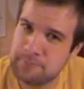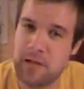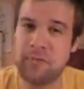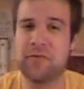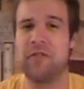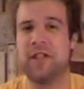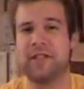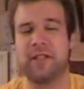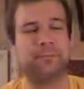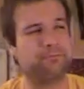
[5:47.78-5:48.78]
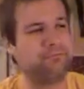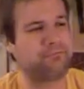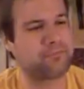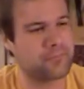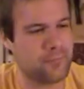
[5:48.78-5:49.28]
Comes through nicely.
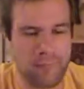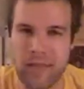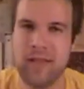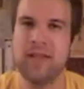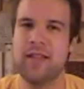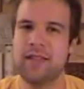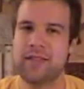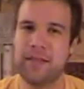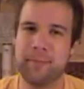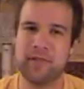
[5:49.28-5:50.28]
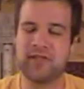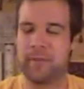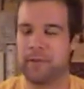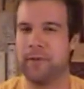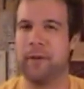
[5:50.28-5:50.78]
Simple
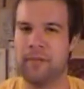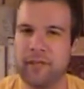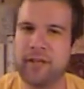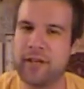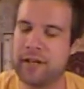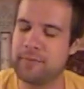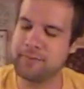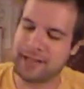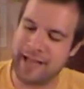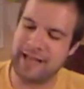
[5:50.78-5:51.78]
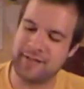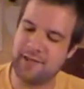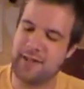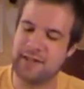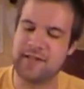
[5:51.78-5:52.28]
sipper. I'm definitely going to
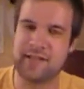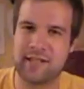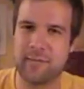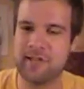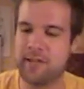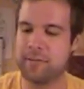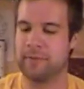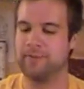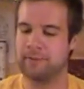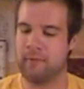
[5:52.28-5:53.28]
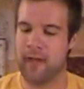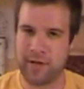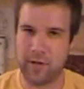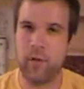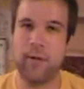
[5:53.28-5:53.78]
classify this as a simple sipper. I
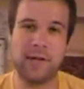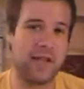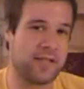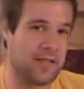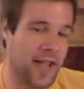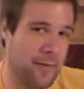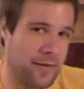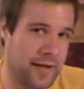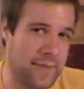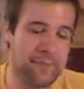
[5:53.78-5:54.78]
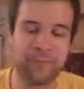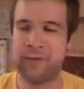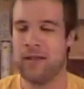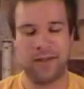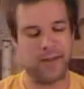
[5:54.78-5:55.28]
know I'm tasting Cabernet.
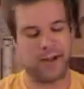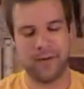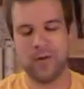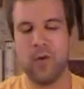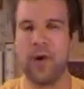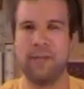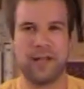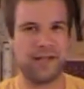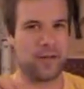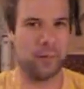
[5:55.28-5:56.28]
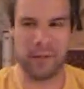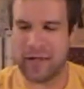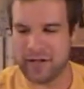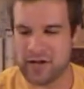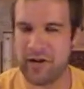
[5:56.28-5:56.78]
I know I'm tasting
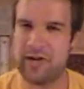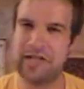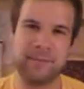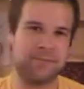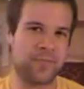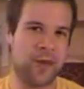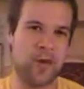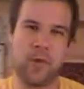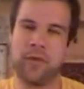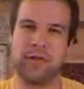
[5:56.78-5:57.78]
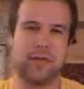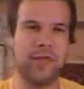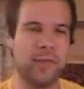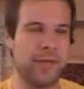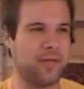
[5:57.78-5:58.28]
black cherries with a
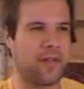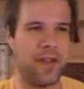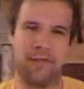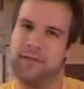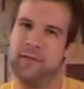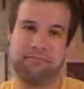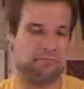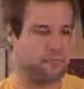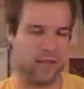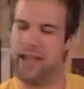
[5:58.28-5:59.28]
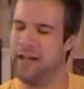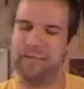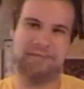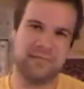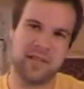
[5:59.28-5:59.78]
little bit of kind of,
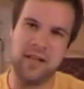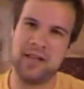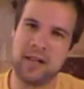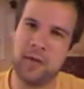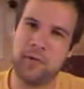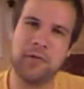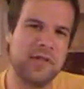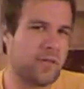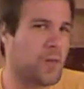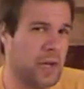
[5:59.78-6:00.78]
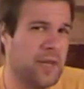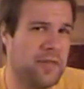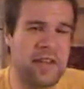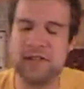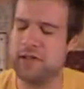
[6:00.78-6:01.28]
again, we want some green
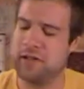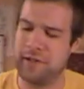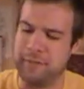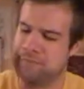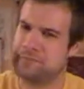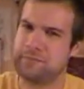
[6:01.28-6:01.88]
vegetable on here.